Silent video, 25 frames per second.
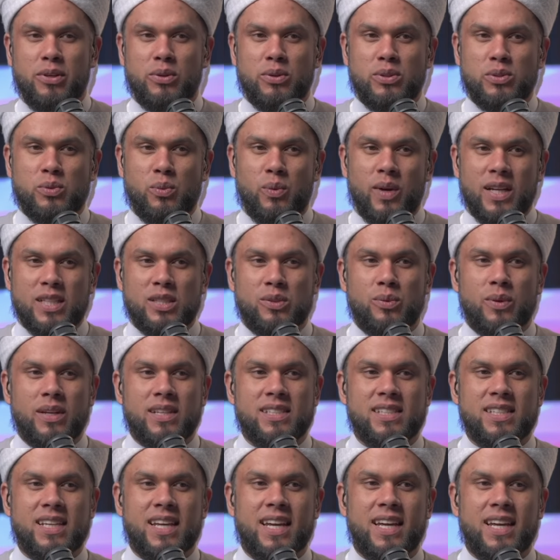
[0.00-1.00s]
Because
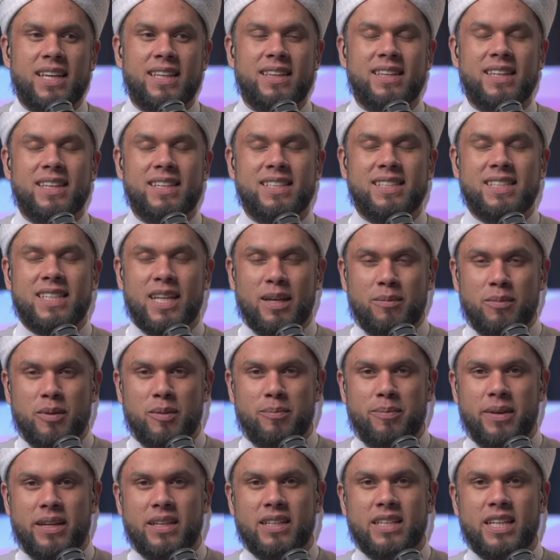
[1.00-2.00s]
waswasa in the
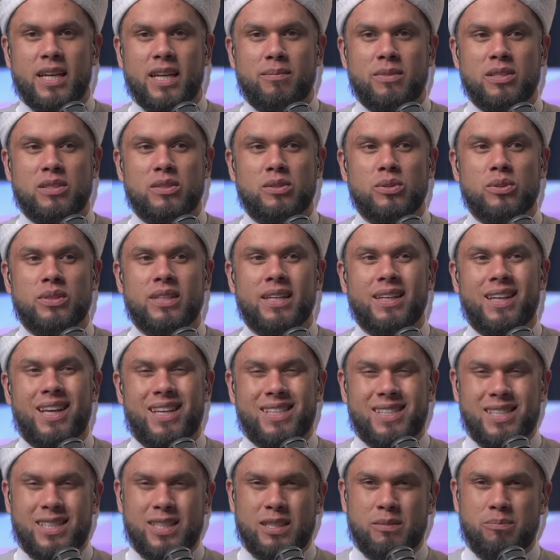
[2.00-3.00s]
Islamic paradigm is looked at
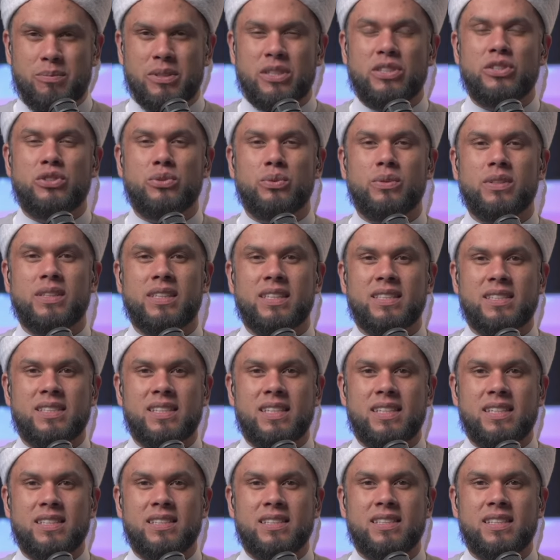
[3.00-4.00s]
as a spiritual
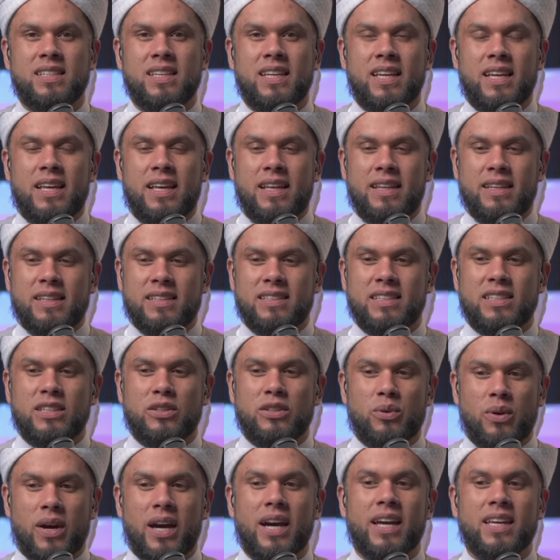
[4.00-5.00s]
disease that
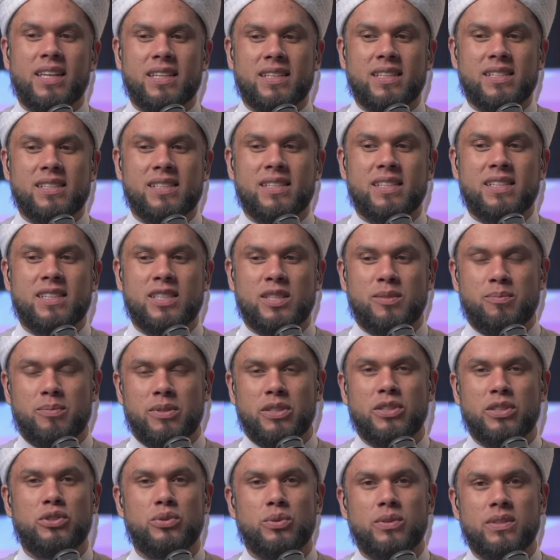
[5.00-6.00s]
requires
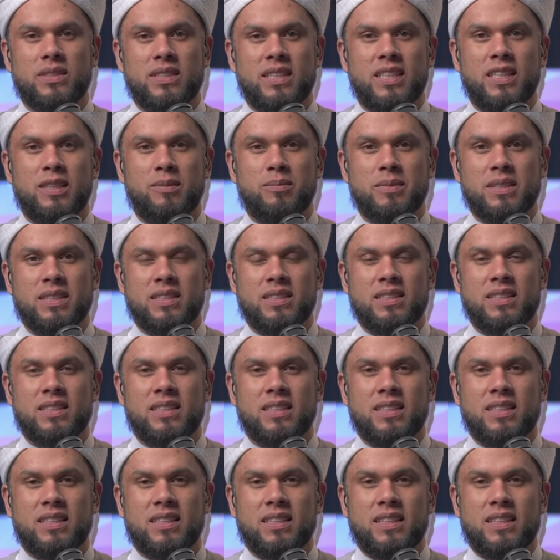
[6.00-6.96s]
spiritual treatment.